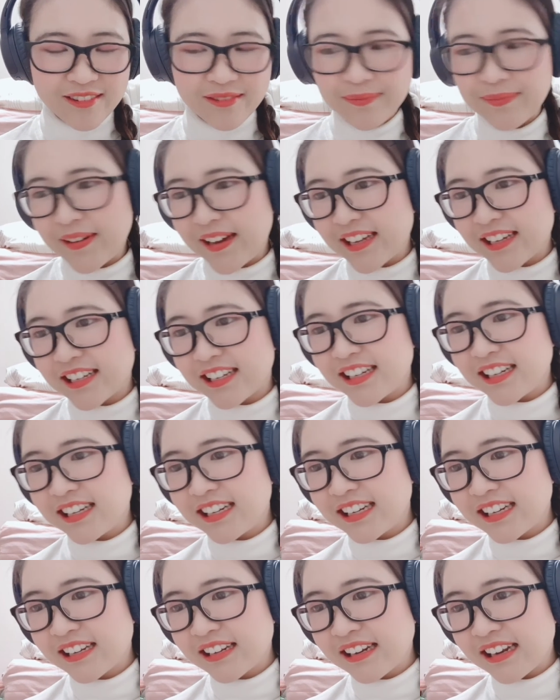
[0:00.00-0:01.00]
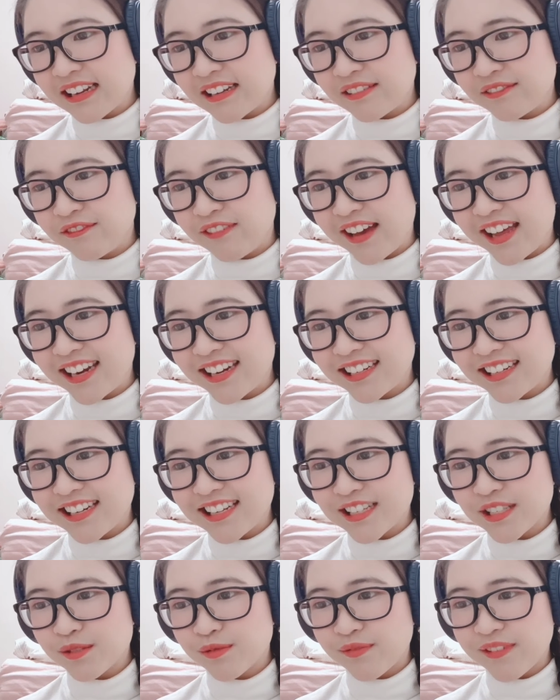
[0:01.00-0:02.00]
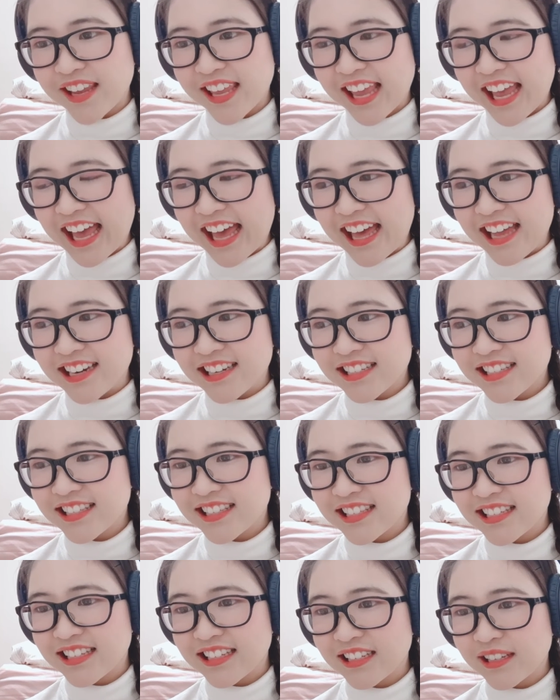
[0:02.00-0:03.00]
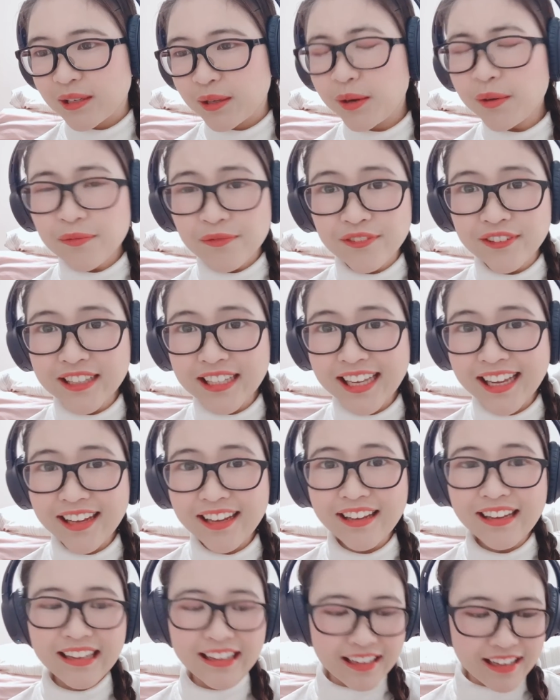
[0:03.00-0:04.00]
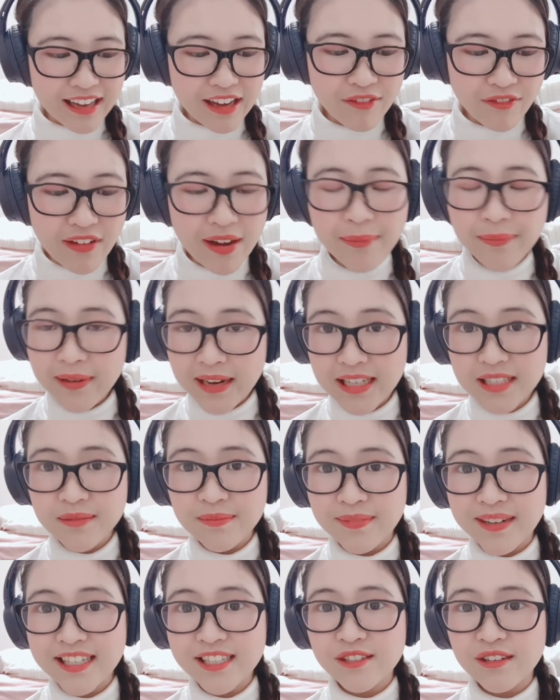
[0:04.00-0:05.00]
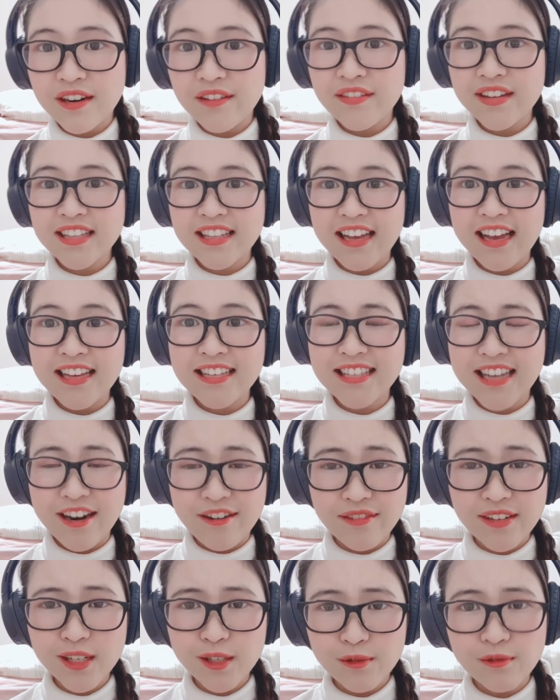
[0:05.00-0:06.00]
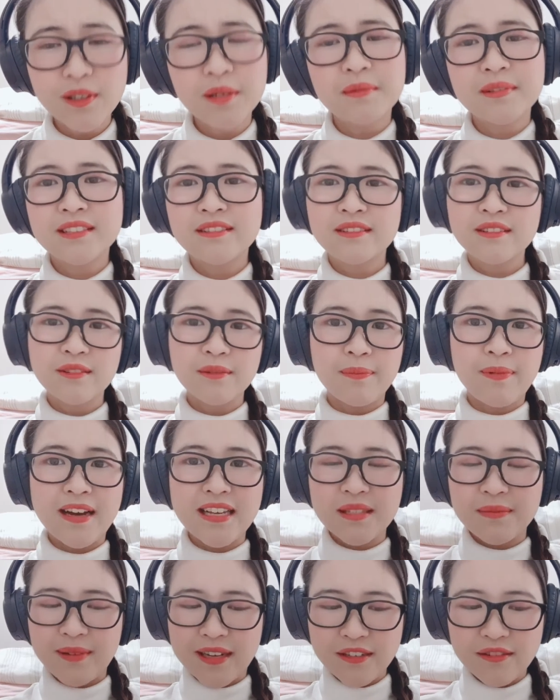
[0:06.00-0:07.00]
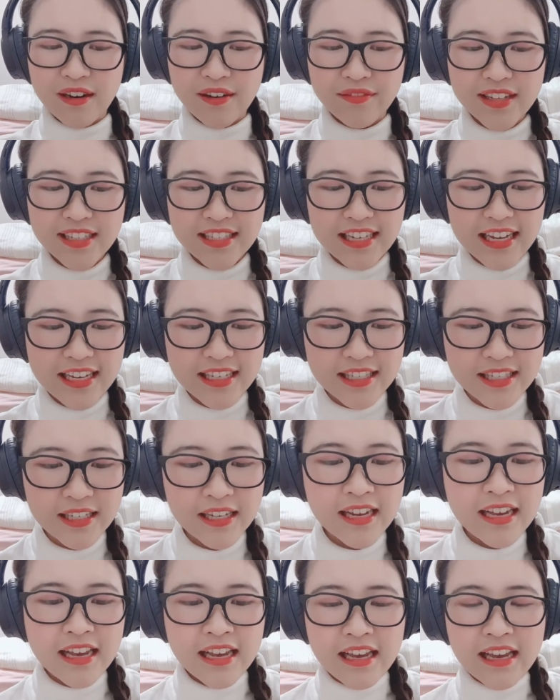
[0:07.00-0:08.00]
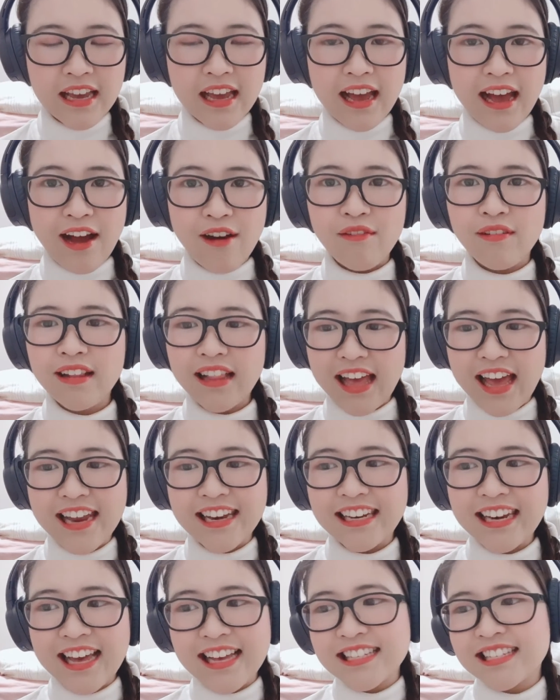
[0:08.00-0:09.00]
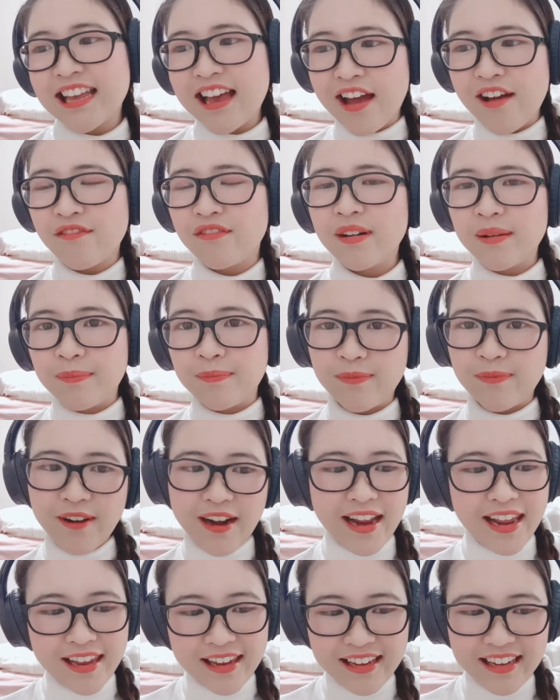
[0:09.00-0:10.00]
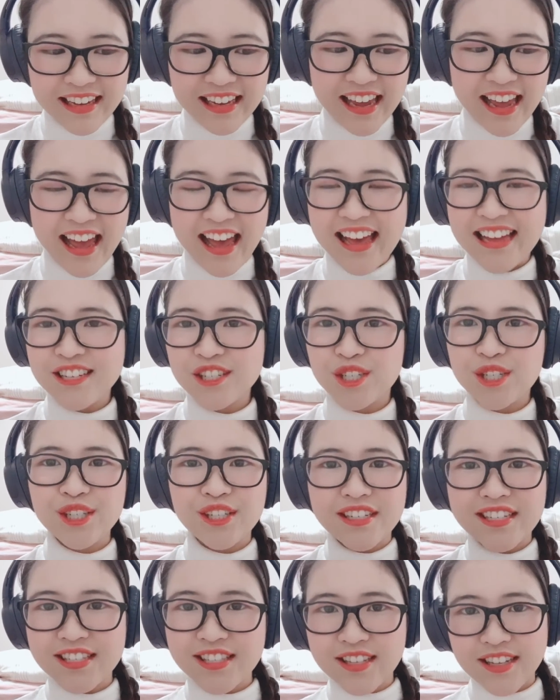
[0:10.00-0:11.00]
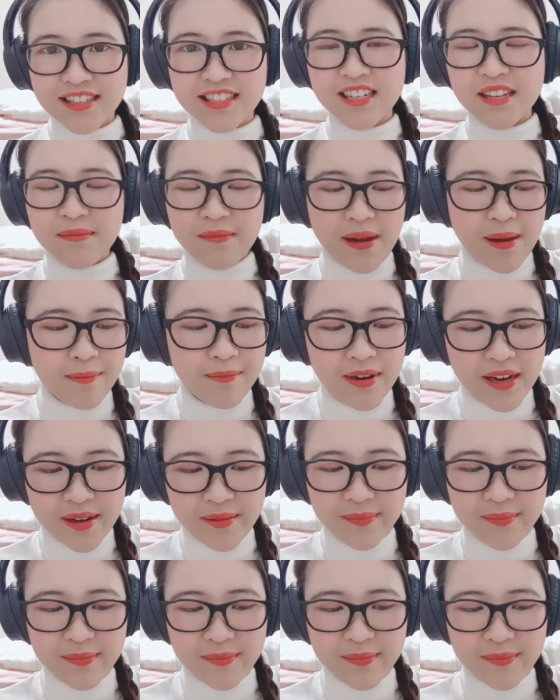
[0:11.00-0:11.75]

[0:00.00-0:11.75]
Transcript: But when this week ends, hopefully if I pass my driving test, I really do want to pass my driving test, I will at last have a break, and June is totally my break